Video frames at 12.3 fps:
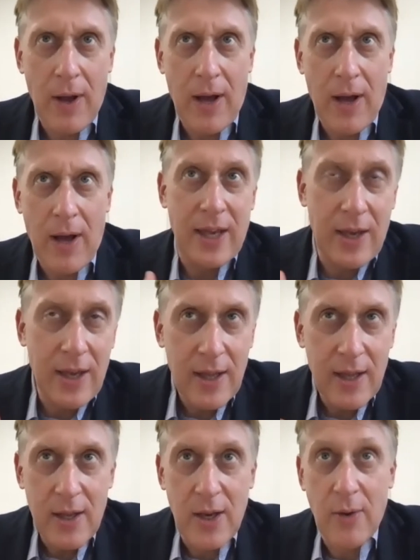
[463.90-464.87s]
I
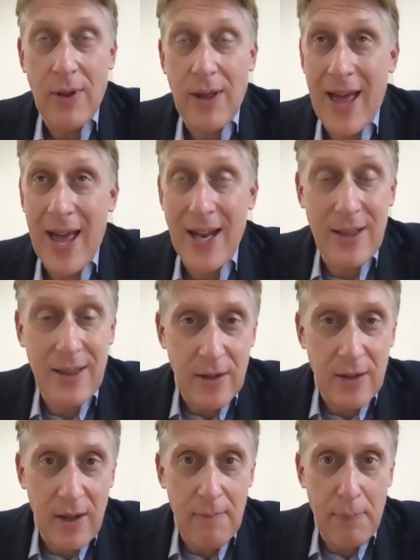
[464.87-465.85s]
think
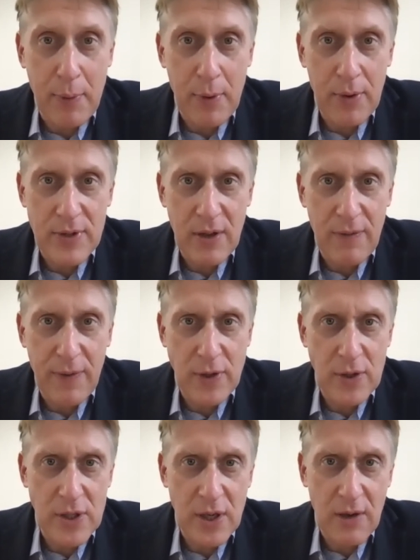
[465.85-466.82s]
anything that improves the
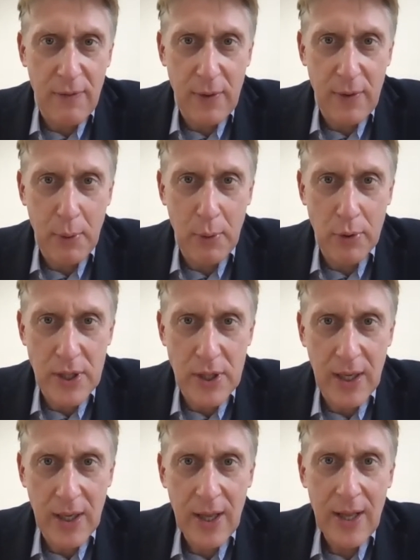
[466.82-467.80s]
efficiency of
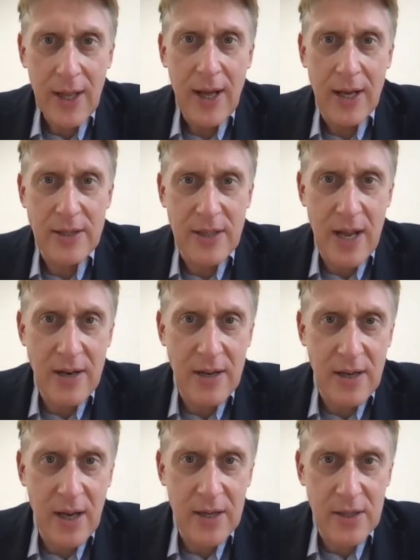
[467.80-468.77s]
reporting,
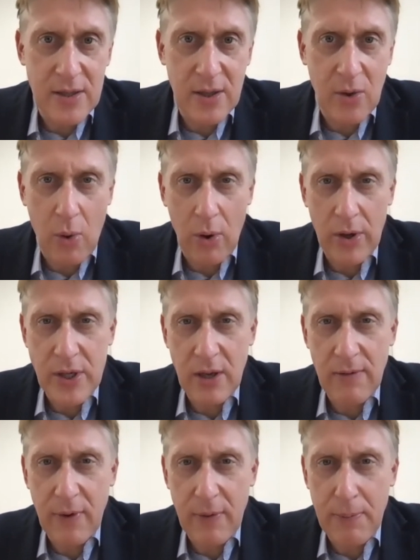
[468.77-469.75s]
standardizes the
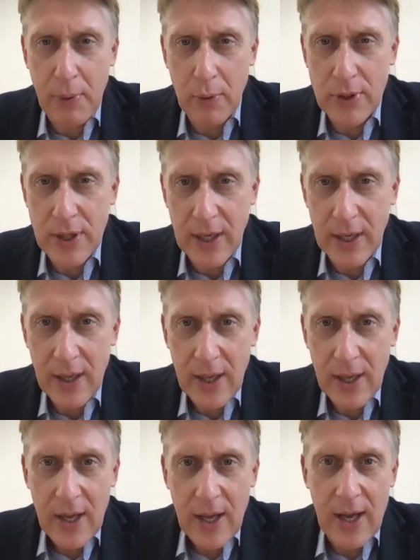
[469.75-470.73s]
quality of reporting,
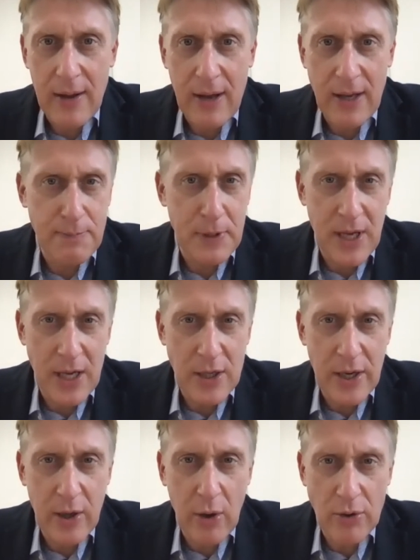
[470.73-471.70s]
has
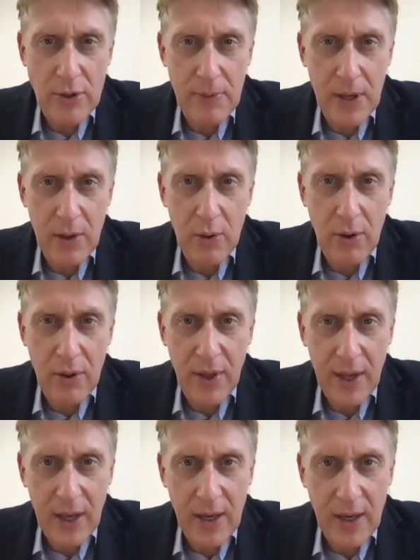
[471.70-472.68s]
potentially got to be a good
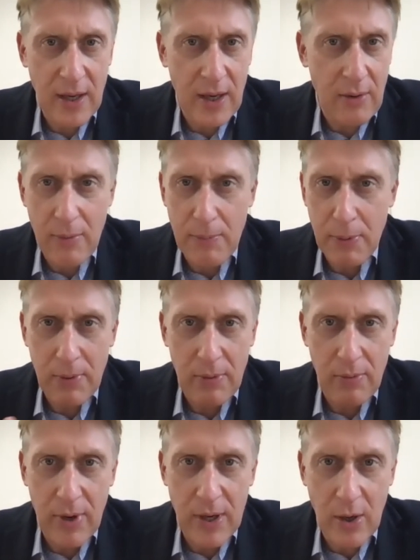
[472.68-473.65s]
thing. And
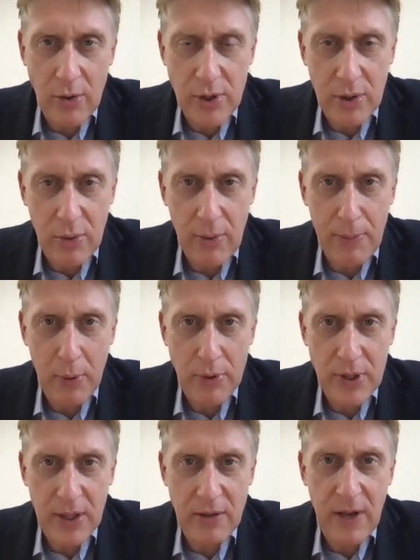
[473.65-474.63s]
radiological
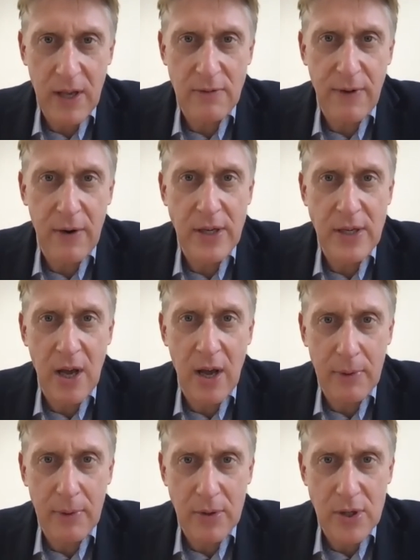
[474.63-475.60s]
reporting is very
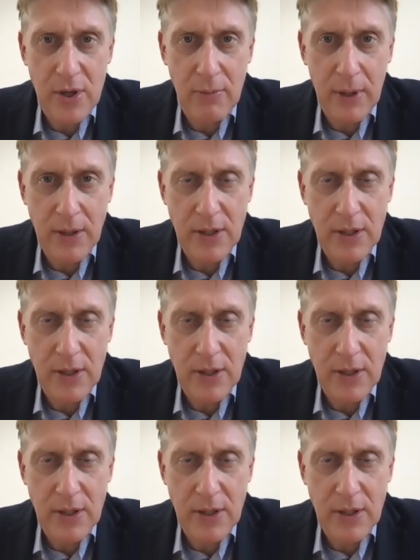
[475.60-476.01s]
time consuming.